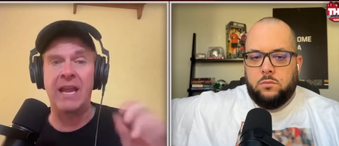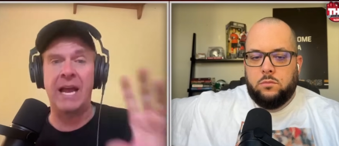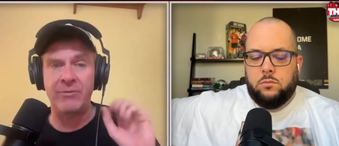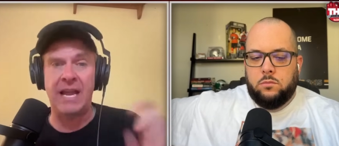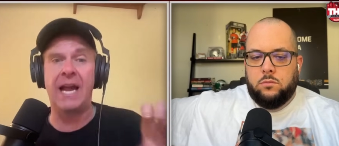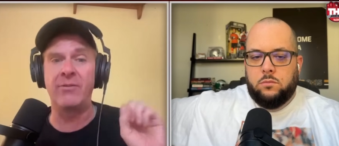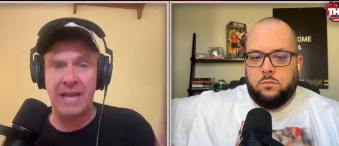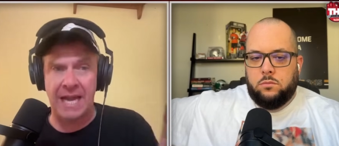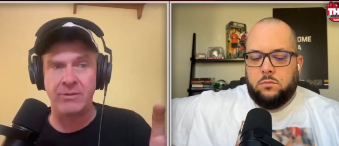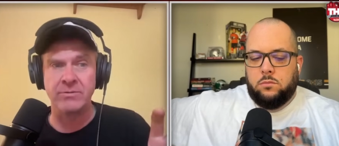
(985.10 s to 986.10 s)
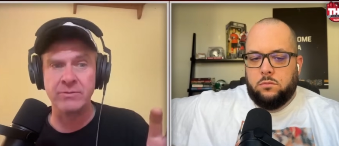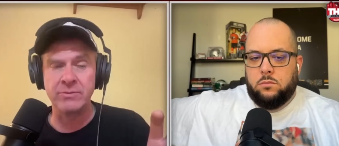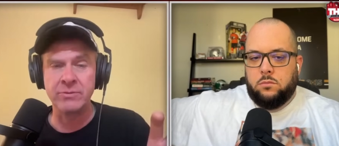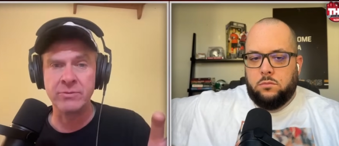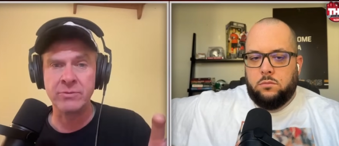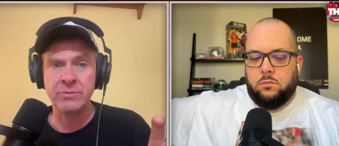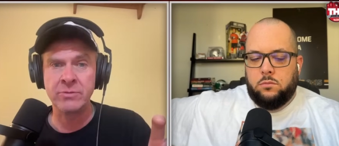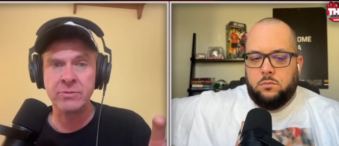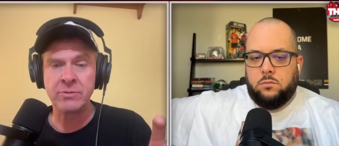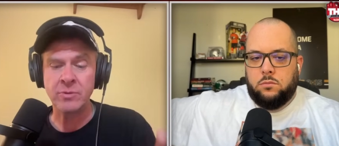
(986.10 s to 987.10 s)
Speaker 1: out, out, out,
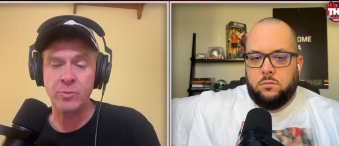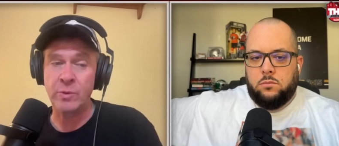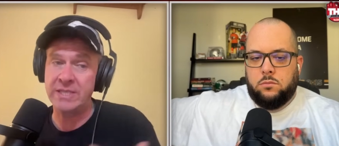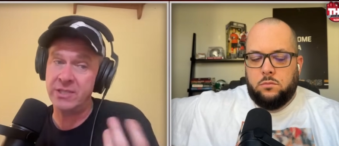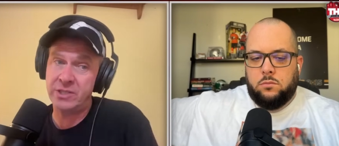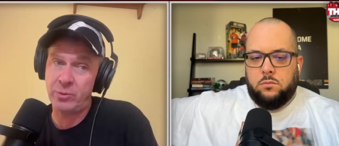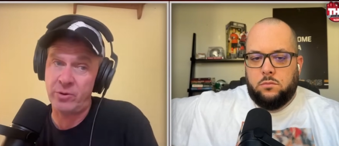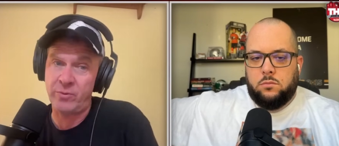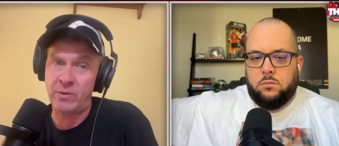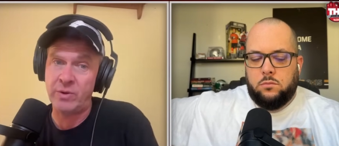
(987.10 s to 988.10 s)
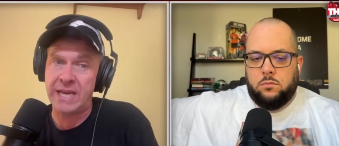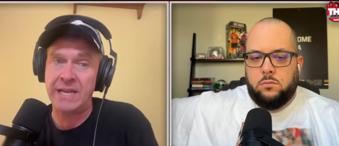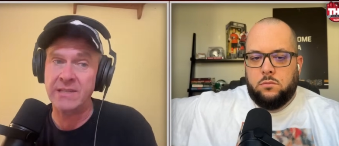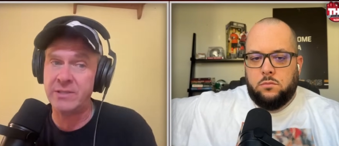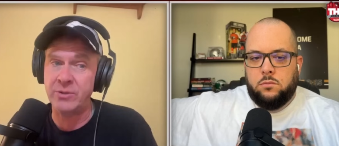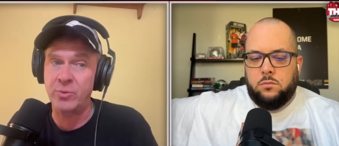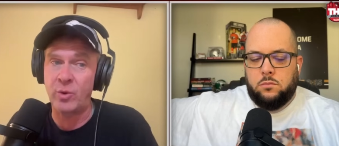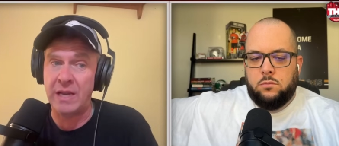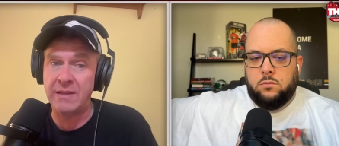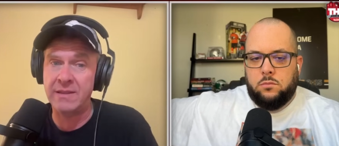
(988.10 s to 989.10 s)
which is sort of what we're getting to
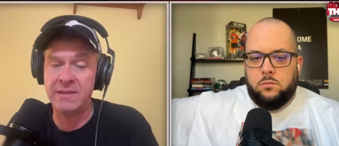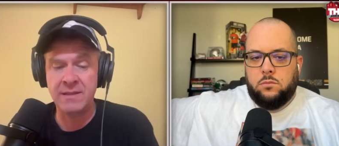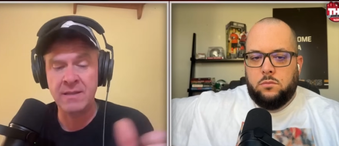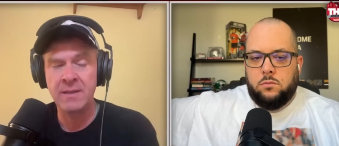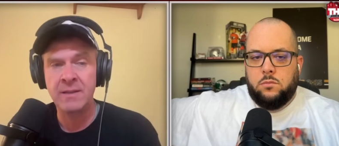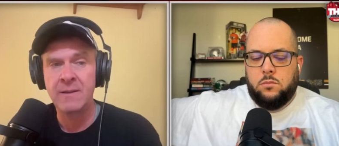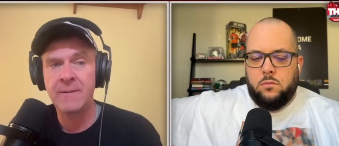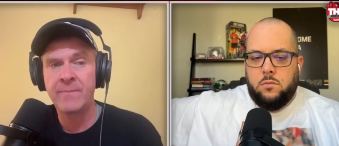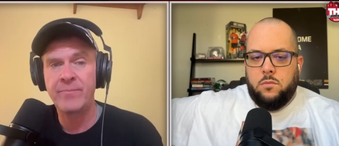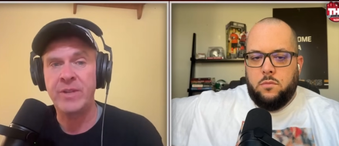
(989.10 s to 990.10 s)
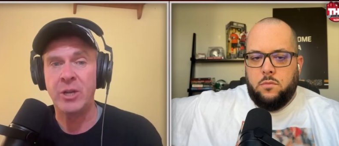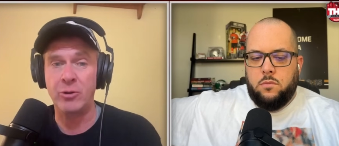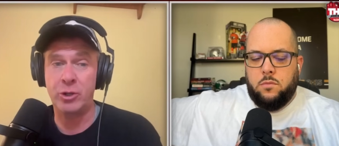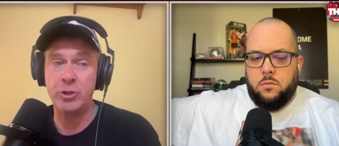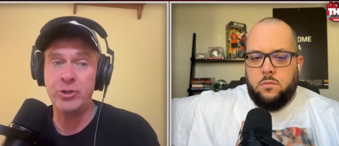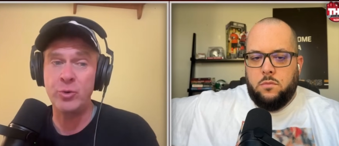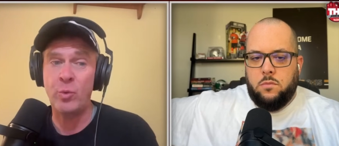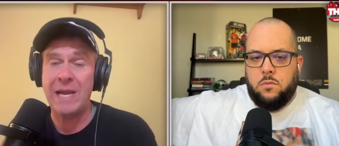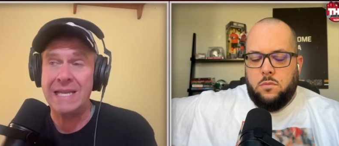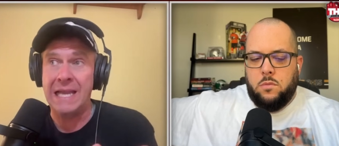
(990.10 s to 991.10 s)
with, you know, could you
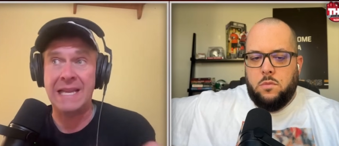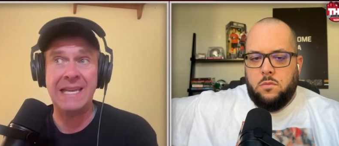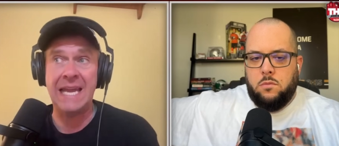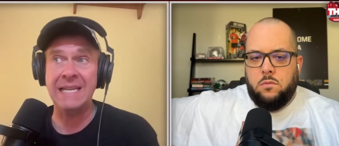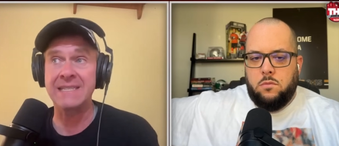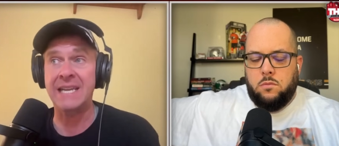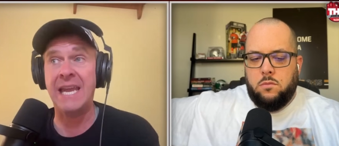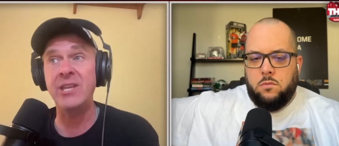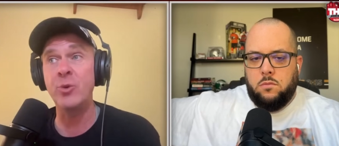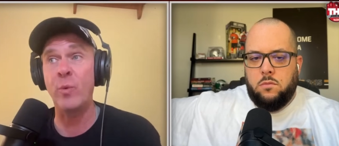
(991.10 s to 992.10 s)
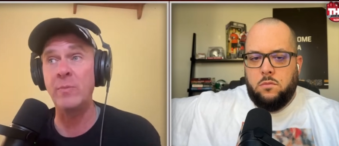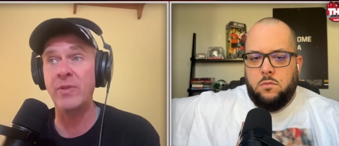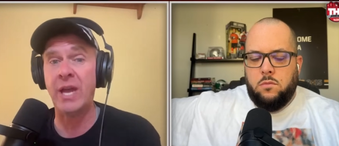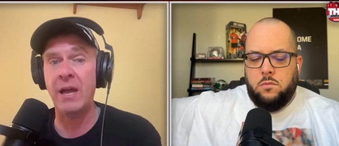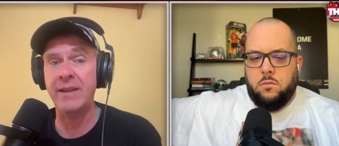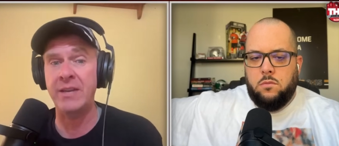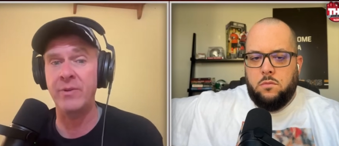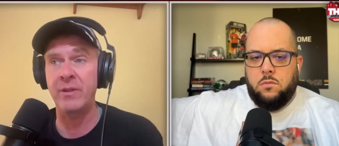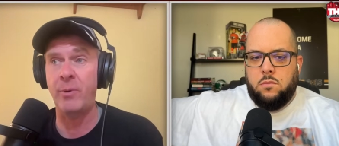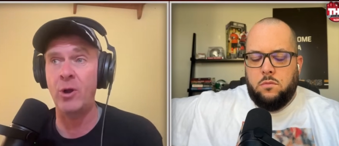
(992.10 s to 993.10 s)
win? Like, again, it's like, can you win with Kyle getting rid
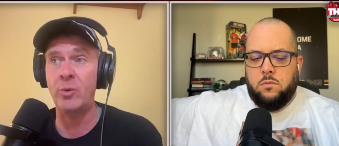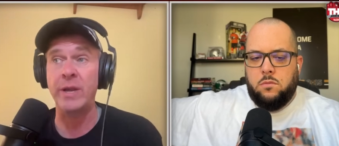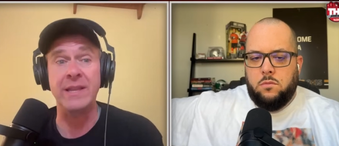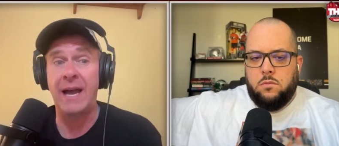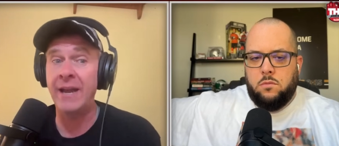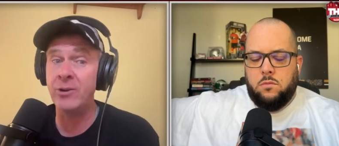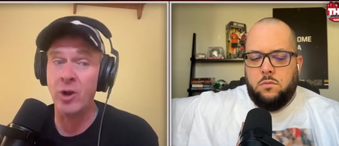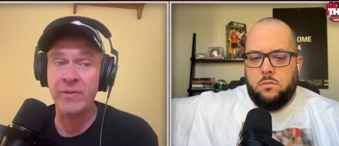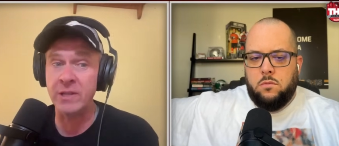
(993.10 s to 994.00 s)
of the ball quickly? I don't know if it